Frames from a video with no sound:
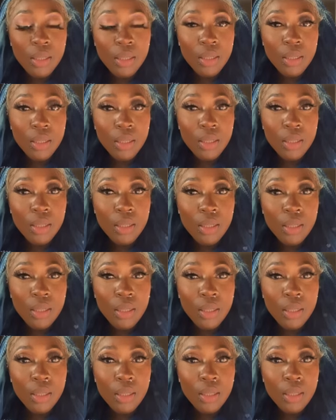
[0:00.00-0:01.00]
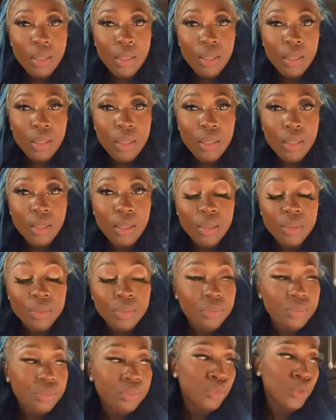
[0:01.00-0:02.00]

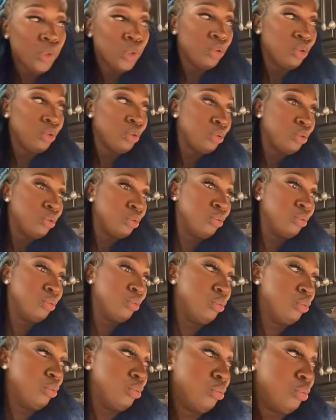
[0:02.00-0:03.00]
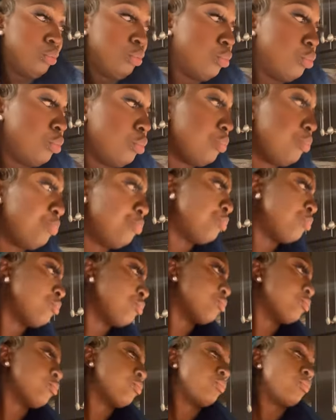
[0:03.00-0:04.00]

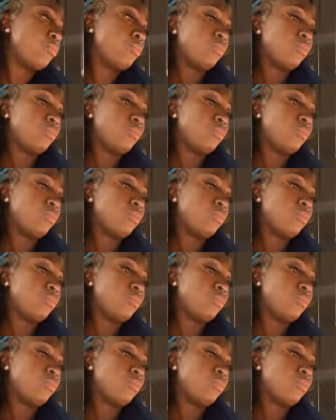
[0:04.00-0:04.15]
[no speech]